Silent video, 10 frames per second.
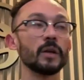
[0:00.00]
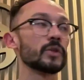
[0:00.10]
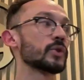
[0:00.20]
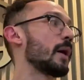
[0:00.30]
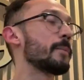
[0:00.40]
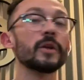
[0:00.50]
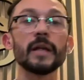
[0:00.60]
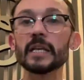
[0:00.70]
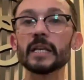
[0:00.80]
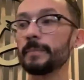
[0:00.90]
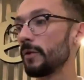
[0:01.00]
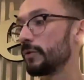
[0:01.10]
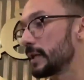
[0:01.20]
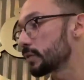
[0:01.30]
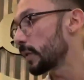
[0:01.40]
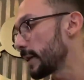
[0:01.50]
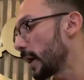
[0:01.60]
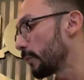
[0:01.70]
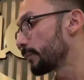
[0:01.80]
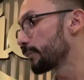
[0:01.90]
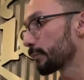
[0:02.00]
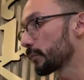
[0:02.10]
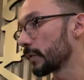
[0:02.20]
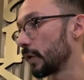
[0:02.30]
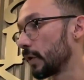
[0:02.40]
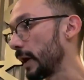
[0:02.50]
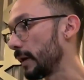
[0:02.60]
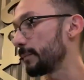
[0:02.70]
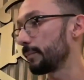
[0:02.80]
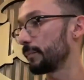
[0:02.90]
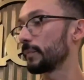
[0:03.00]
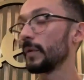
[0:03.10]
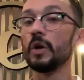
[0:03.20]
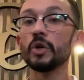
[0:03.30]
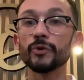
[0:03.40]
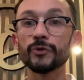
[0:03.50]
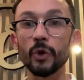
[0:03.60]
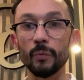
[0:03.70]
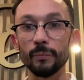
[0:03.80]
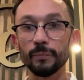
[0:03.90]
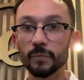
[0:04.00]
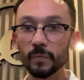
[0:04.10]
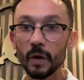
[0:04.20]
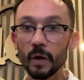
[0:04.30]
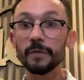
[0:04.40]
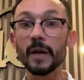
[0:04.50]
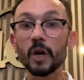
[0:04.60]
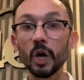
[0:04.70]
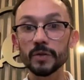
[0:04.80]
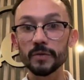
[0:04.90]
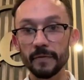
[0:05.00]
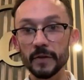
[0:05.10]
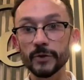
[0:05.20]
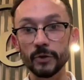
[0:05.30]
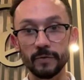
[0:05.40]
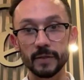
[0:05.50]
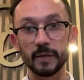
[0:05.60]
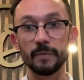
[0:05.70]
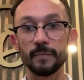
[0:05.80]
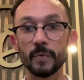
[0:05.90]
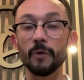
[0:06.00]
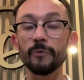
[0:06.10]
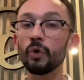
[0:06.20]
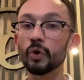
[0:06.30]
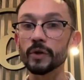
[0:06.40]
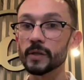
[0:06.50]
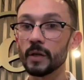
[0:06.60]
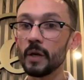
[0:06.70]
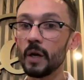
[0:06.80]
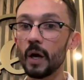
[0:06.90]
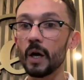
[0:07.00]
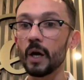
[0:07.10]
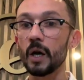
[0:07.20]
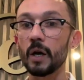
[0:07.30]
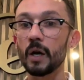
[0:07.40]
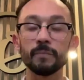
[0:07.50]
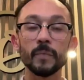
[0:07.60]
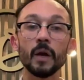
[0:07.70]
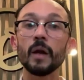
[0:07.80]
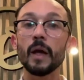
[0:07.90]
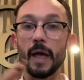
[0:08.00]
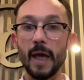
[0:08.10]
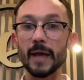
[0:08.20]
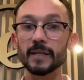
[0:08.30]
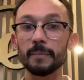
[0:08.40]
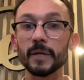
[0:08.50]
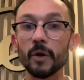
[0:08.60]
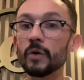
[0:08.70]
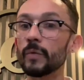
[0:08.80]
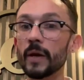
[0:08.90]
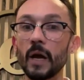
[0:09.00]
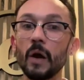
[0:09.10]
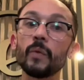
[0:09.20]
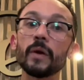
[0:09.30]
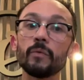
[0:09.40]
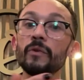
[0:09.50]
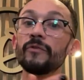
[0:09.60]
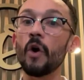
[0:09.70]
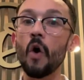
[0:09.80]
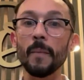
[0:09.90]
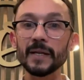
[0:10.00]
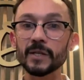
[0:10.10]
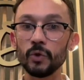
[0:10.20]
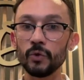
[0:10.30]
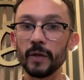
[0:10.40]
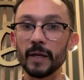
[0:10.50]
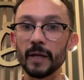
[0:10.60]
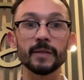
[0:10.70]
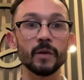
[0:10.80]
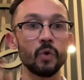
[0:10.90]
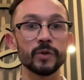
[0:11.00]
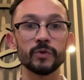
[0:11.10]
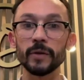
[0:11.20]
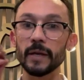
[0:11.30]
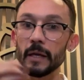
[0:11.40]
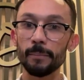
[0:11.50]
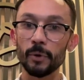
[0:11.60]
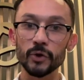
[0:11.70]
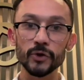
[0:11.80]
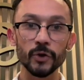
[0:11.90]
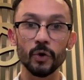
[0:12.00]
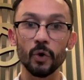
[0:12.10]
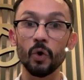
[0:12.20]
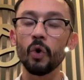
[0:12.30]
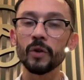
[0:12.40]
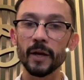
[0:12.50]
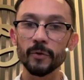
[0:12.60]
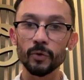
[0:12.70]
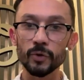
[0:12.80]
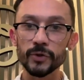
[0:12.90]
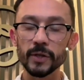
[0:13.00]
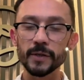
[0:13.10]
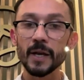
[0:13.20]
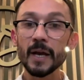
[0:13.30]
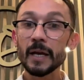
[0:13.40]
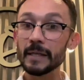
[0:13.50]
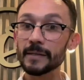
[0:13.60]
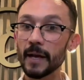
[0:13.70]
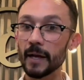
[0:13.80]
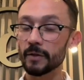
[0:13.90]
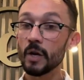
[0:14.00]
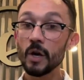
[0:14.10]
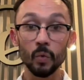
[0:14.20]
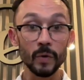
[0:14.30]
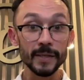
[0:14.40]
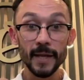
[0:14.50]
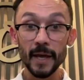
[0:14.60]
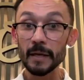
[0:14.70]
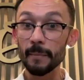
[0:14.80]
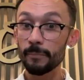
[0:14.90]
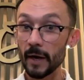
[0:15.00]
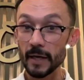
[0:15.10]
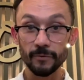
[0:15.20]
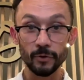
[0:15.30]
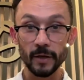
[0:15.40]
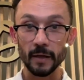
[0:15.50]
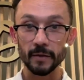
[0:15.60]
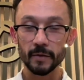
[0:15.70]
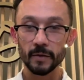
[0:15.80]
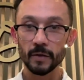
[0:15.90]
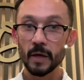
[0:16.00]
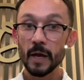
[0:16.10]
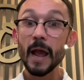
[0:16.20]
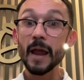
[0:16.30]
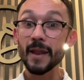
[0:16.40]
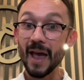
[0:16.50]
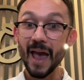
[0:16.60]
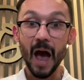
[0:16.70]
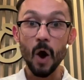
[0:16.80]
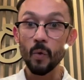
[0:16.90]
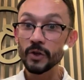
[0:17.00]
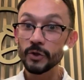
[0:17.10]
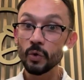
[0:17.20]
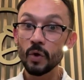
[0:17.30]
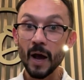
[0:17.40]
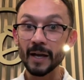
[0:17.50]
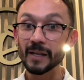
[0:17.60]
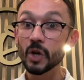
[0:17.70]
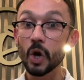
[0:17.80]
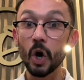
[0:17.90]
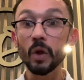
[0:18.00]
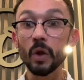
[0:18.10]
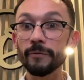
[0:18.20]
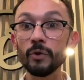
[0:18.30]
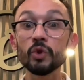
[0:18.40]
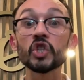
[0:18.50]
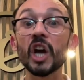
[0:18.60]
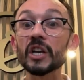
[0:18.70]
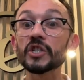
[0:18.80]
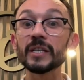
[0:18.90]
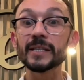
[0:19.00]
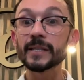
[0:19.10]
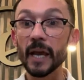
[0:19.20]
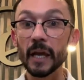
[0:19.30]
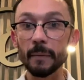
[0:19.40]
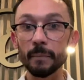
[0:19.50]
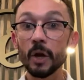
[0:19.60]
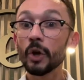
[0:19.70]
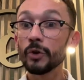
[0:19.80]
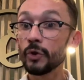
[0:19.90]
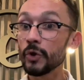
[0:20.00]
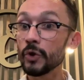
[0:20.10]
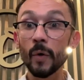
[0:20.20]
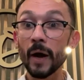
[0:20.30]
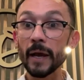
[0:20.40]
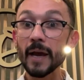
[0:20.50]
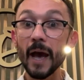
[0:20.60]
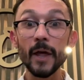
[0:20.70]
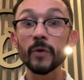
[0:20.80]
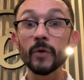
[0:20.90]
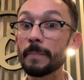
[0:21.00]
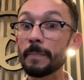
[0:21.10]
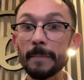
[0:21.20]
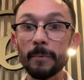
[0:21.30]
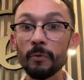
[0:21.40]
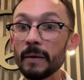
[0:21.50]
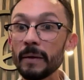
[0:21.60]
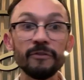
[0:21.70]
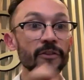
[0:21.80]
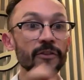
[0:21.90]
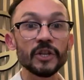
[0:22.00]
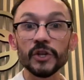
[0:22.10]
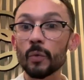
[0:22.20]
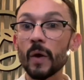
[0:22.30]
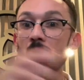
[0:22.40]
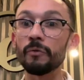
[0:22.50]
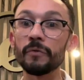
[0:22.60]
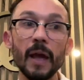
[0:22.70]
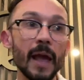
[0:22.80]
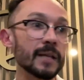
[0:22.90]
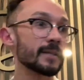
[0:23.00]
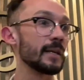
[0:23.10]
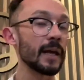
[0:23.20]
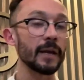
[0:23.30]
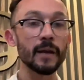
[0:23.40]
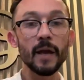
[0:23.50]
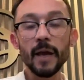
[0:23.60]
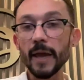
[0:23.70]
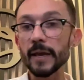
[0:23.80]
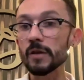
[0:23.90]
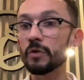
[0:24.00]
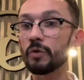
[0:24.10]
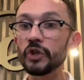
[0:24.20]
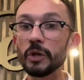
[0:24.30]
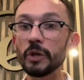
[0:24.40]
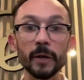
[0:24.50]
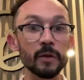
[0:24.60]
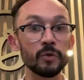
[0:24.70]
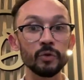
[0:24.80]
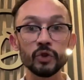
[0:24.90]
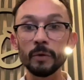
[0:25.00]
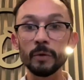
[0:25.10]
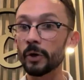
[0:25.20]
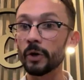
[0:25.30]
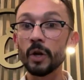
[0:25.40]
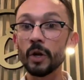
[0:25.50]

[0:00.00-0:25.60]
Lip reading: So I'm gonna explain you this right now, okay? So the cost of the service, of course, as I'm talking right now with all my students who's doing in-person or online courses, is that we're setting a price for that. And I want you guys, all of you, charge the same. Do you know why? I don't want to be people be fishing around asking like, hey, can you do cheaper? Can you do cheaper?